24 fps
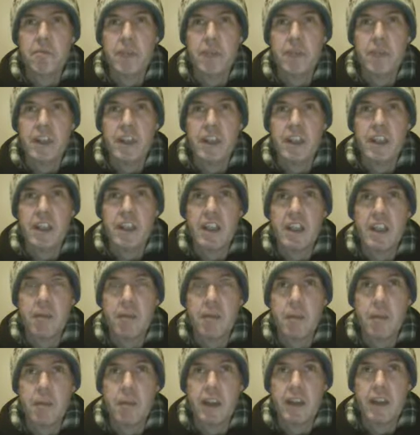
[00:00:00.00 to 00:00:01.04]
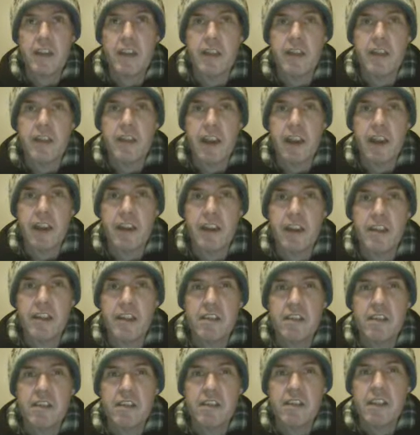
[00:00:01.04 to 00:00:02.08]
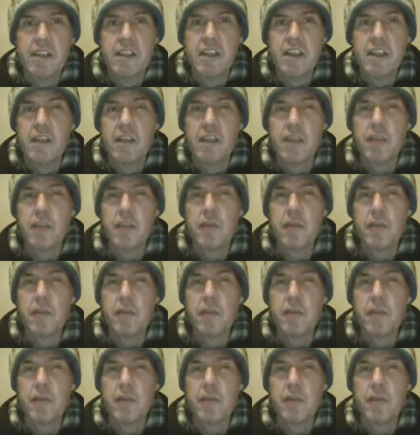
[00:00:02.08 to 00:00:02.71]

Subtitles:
be aware that even